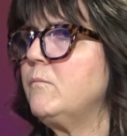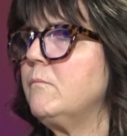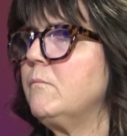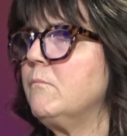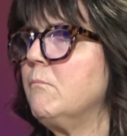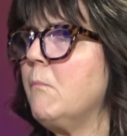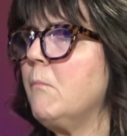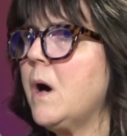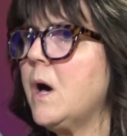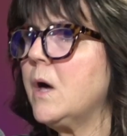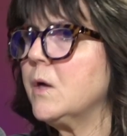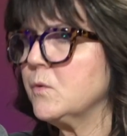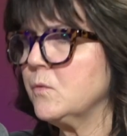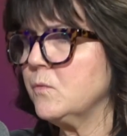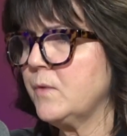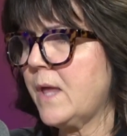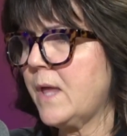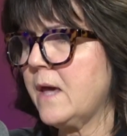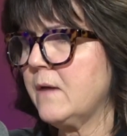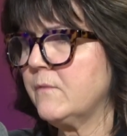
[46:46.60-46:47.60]

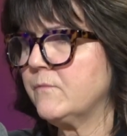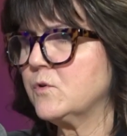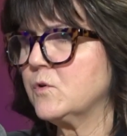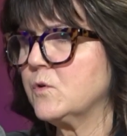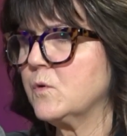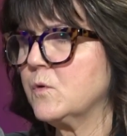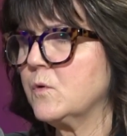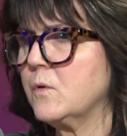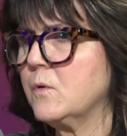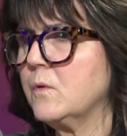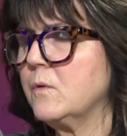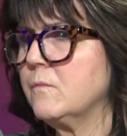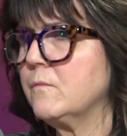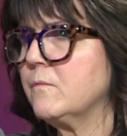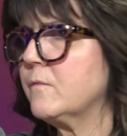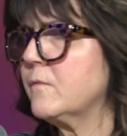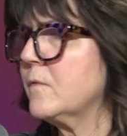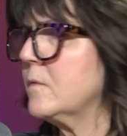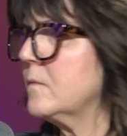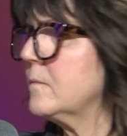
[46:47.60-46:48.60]
modeled after
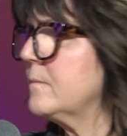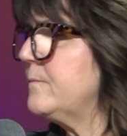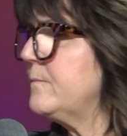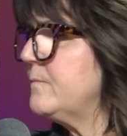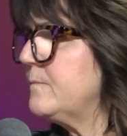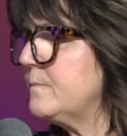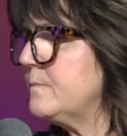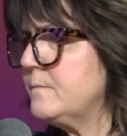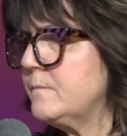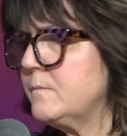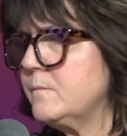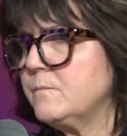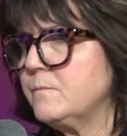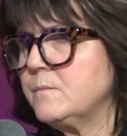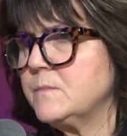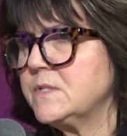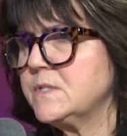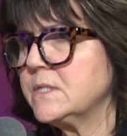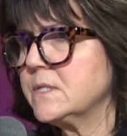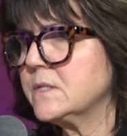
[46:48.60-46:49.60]
for
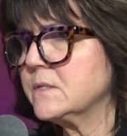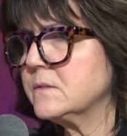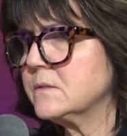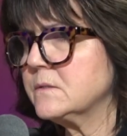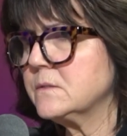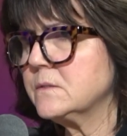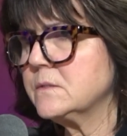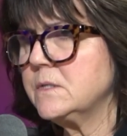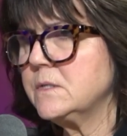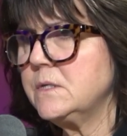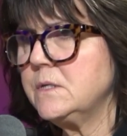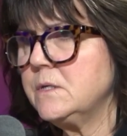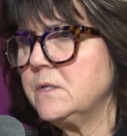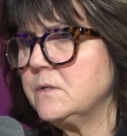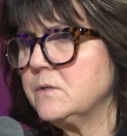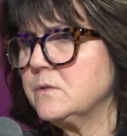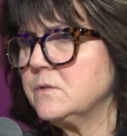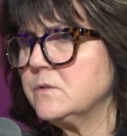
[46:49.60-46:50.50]
60 years